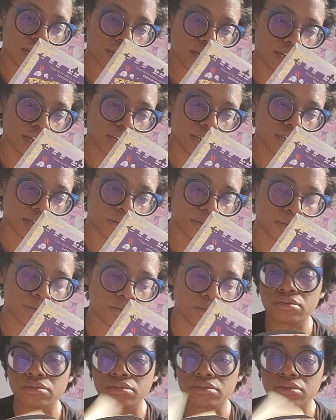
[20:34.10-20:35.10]
Um,
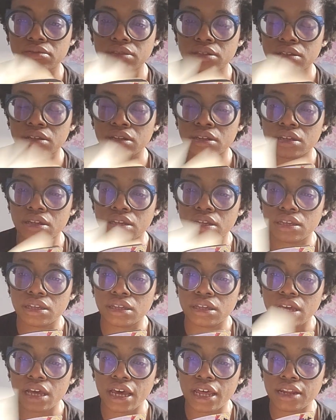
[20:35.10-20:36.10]

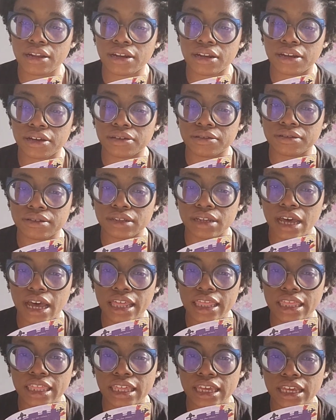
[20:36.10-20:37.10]
I don't know.
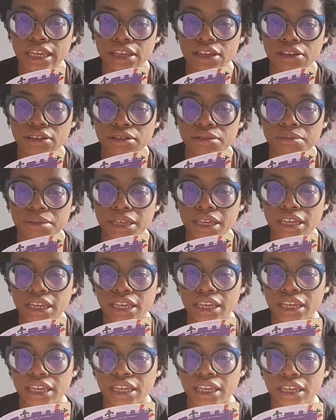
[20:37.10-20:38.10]
I think it'll
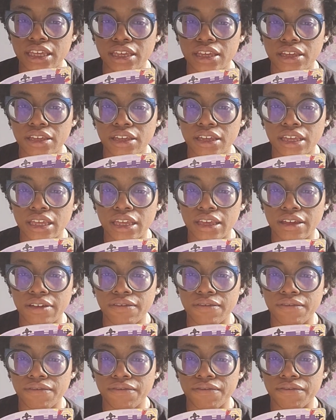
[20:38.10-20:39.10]
be
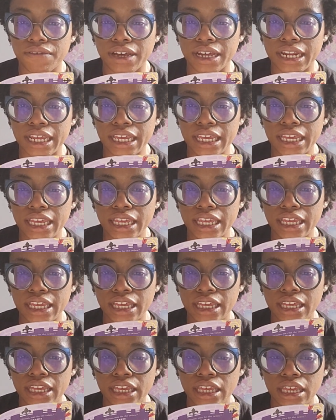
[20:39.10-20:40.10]

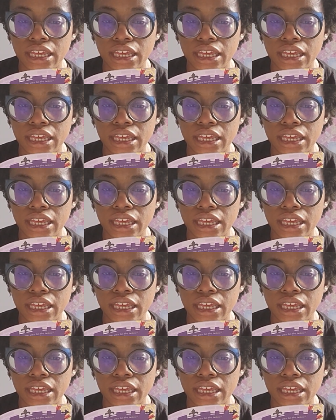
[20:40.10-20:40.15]
funny.